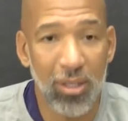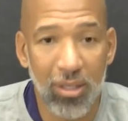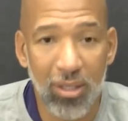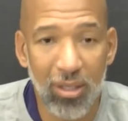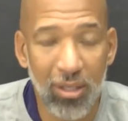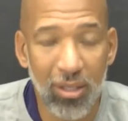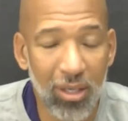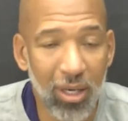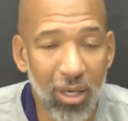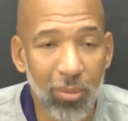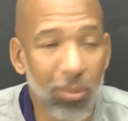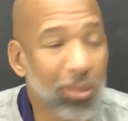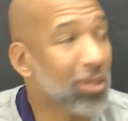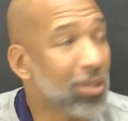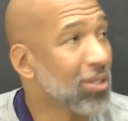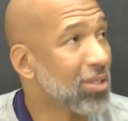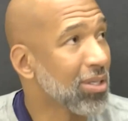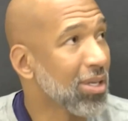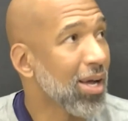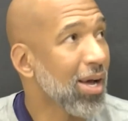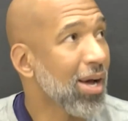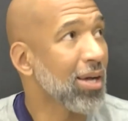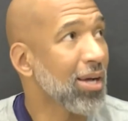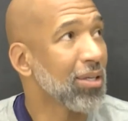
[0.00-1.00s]
you're like, what is
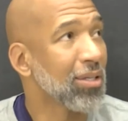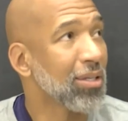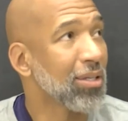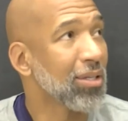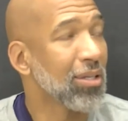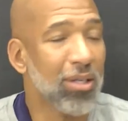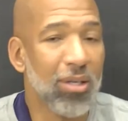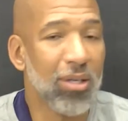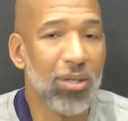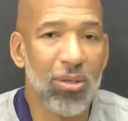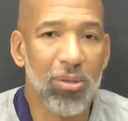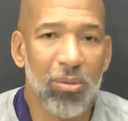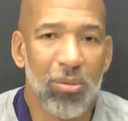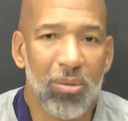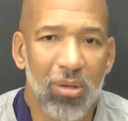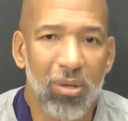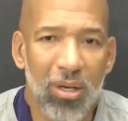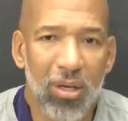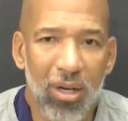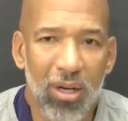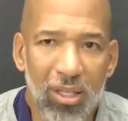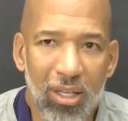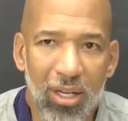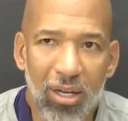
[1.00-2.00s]
that? You know,
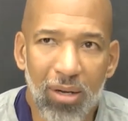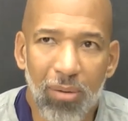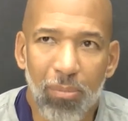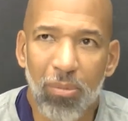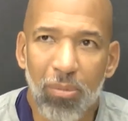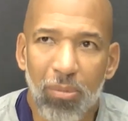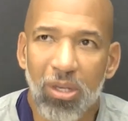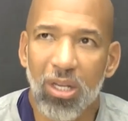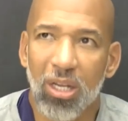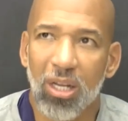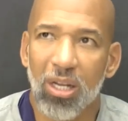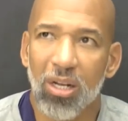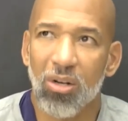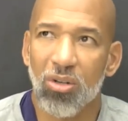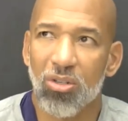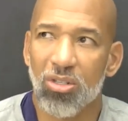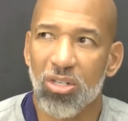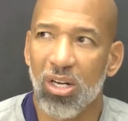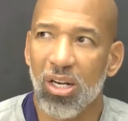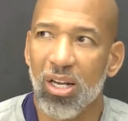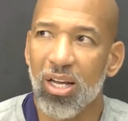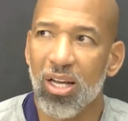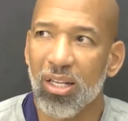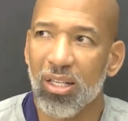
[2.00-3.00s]
I think Mikhail's
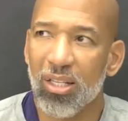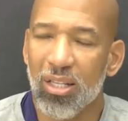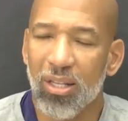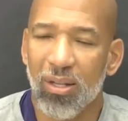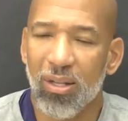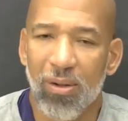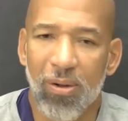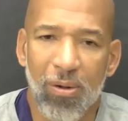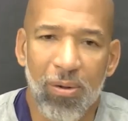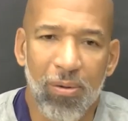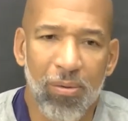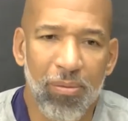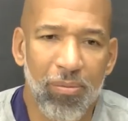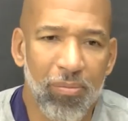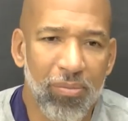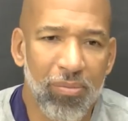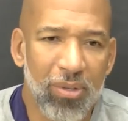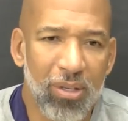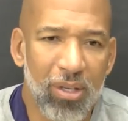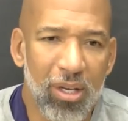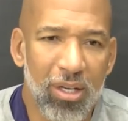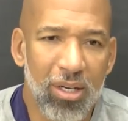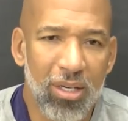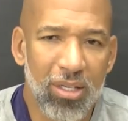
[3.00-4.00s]
length
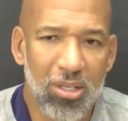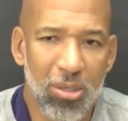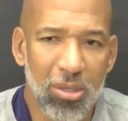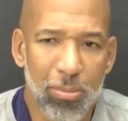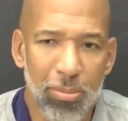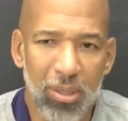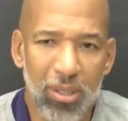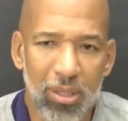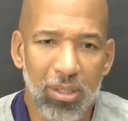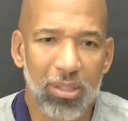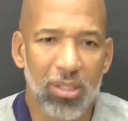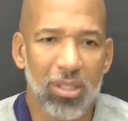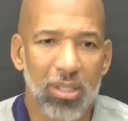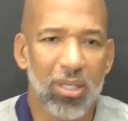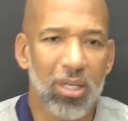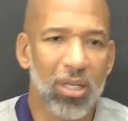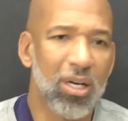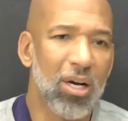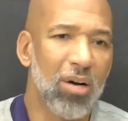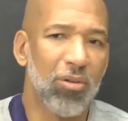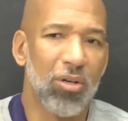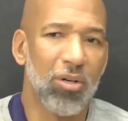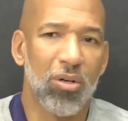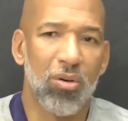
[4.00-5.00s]
and his ability to
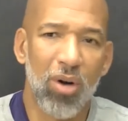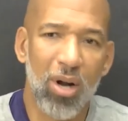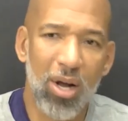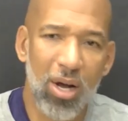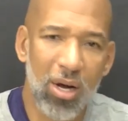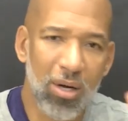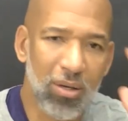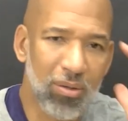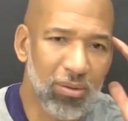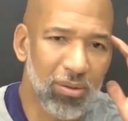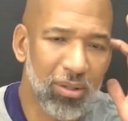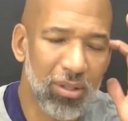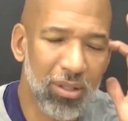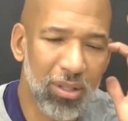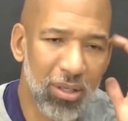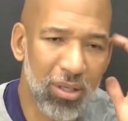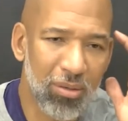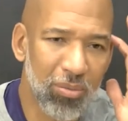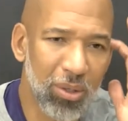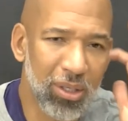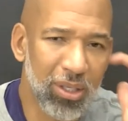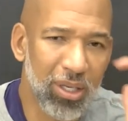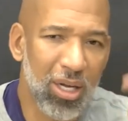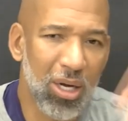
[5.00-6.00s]
cover ground can
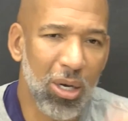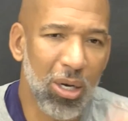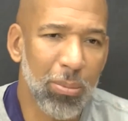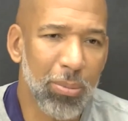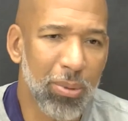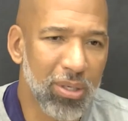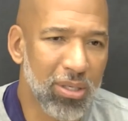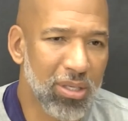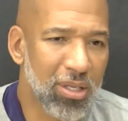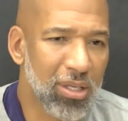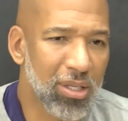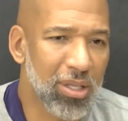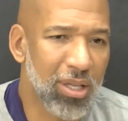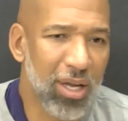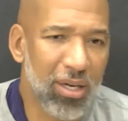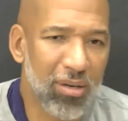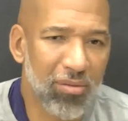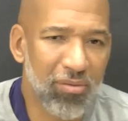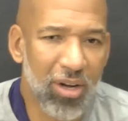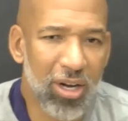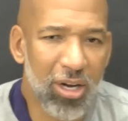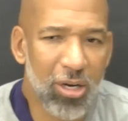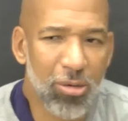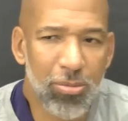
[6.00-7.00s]
really help us in that
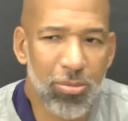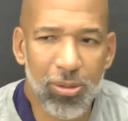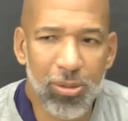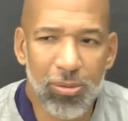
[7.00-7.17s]
environment.